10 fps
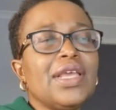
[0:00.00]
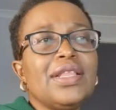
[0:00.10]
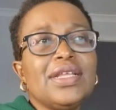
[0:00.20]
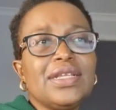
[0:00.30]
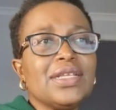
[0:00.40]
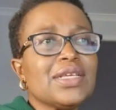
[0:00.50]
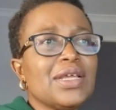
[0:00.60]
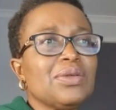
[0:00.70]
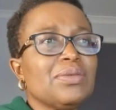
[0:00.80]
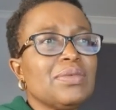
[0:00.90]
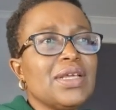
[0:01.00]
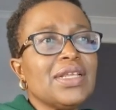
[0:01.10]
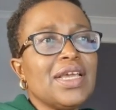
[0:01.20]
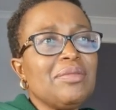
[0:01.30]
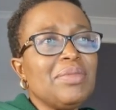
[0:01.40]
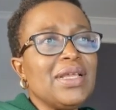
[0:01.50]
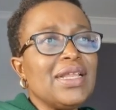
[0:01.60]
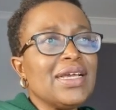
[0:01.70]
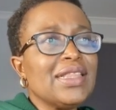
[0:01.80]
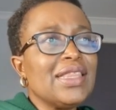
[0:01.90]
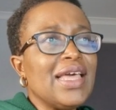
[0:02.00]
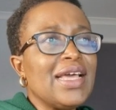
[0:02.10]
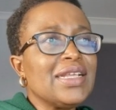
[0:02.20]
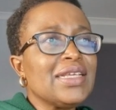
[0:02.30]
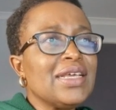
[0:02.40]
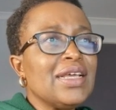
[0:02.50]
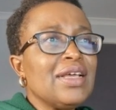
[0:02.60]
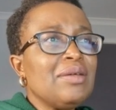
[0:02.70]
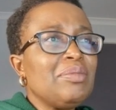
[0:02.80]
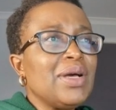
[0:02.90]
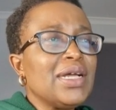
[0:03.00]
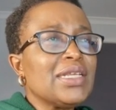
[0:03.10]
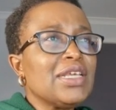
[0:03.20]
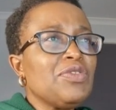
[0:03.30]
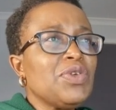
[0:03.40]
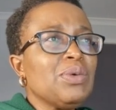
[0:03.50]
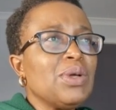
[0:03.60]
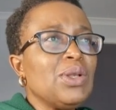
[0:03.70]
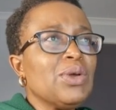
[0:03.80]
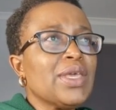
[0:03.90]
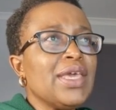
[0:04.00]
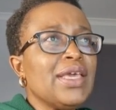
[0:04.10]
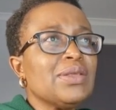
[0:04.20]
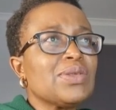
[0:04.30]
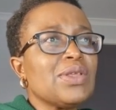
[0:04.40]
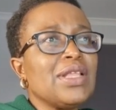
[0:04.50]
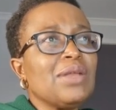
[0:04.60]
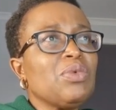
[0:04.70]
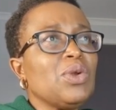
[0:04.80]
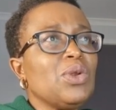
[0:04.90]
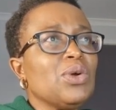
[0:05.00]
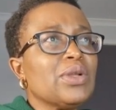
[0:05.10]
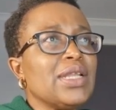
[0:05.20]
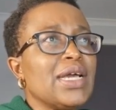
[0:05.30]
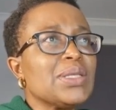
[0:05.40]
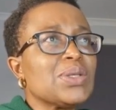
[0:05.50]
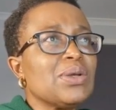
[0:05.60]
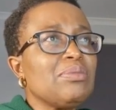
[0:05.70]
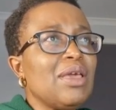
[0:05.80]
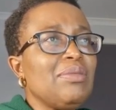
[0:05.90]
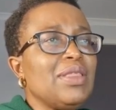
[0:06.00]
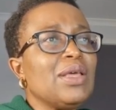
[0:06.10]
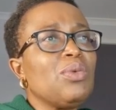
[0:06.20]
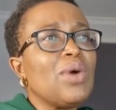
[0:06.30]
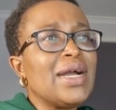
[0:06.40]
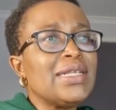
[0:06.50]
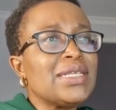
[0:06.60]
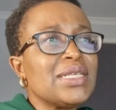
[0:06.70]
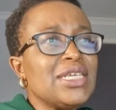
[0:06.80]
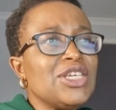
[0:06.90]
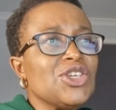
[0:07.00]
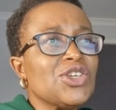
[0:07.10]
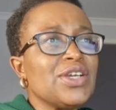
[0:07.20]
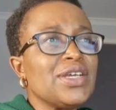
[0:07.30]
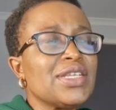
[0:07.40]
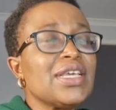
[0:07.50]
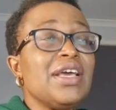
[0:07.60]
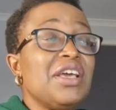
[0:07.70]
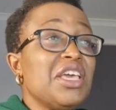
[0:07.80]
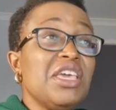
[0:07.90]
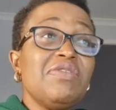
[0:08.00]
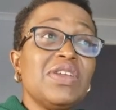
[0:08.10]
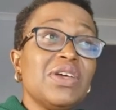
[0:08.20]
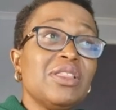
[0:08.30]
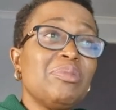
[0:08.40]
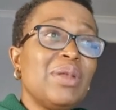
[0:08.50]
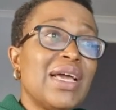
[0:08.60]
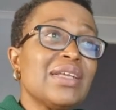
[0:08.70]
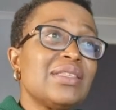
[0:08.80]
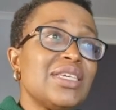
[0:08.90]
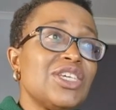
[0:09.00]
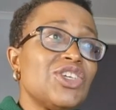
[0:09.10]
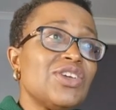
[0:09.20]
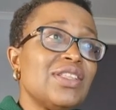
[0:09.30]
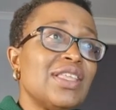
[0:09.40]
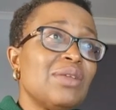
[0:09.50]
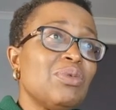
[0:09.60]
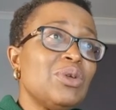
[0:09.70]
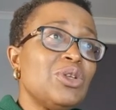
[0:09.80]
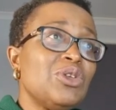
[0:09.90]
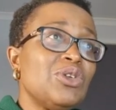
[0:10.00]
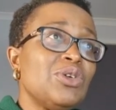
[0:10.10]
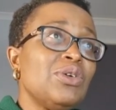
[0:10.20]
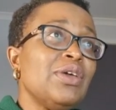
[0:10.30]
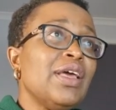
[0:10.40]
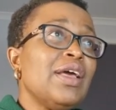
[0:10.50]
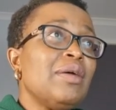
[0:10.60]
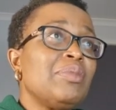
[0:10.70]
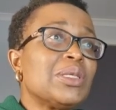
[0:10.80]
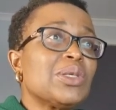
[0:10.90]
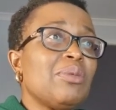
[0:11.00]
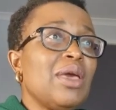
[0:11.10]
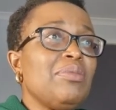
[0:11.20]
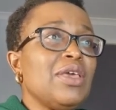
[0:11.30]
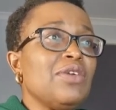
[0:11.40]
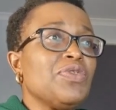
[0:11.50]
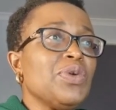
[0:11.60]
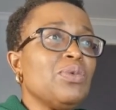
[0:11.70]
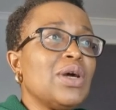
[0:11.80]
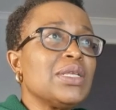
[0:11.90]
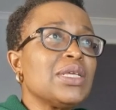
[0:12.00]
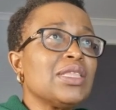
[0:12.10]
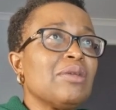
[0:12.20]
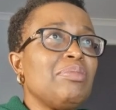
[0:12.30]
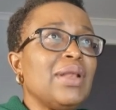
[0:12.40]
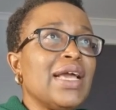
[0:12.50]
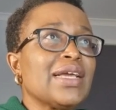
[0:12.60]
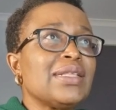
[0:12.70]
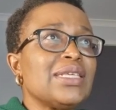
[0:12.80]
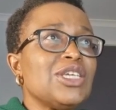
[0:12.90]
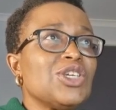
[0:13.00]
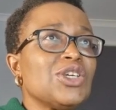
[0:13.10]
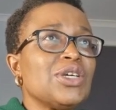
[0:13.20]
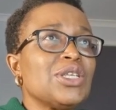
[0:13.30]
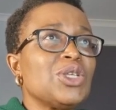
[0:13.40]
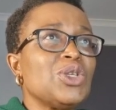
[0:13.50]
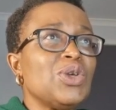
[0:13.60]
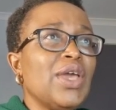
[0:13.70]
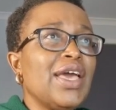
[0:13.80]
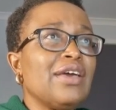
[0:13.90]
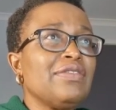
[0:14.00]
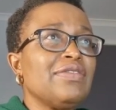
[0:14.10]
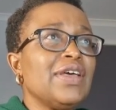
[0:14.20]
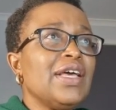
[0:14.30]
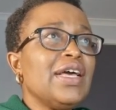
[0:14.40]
and then it can be like that. But if you were looking, so that would look nice on maybe the white t-shirt, even on the black t-shirt, that would do. But so maybe if you wanted the black t-shirt to have